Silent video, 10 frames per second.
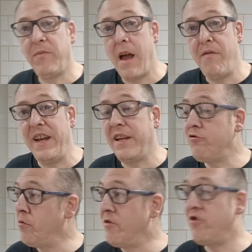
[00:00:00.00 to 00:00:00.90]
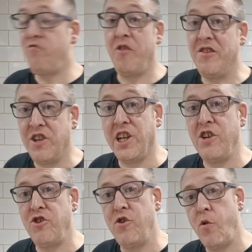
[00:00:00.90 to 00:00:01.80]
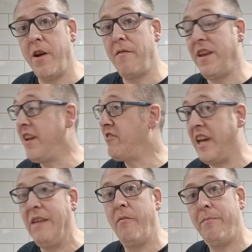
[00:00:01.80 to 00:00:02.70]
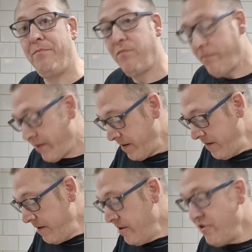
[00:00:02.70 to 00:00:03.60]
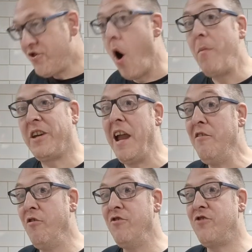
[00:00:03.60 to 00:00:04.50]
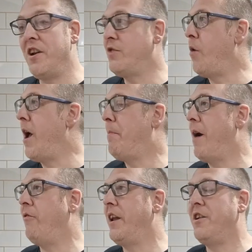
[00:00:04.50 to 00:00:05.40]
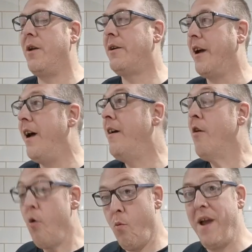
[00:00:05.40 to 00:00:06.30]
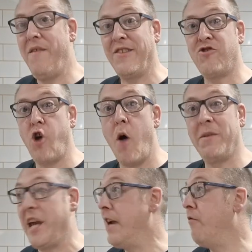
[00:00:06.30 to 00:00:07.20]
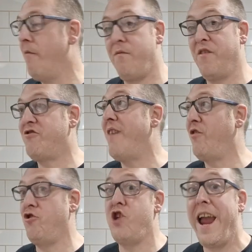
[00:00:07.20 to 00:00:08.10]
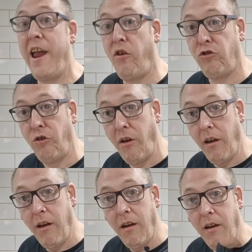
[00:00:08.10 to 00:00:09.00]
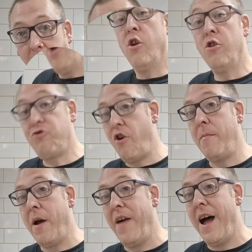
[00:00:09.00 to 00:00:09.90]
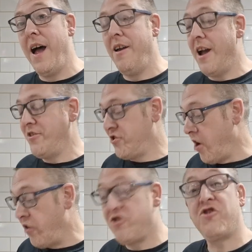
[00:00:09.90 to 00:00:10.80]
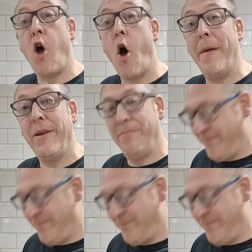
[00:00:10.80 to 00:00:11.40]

I think someone's just run into the kitchen door and I think it's Kieran. Storm Kieran's on its way apparently in the UK. We've had Storm Kieran for 7 years. Sorry about that. I had to sort the storm out.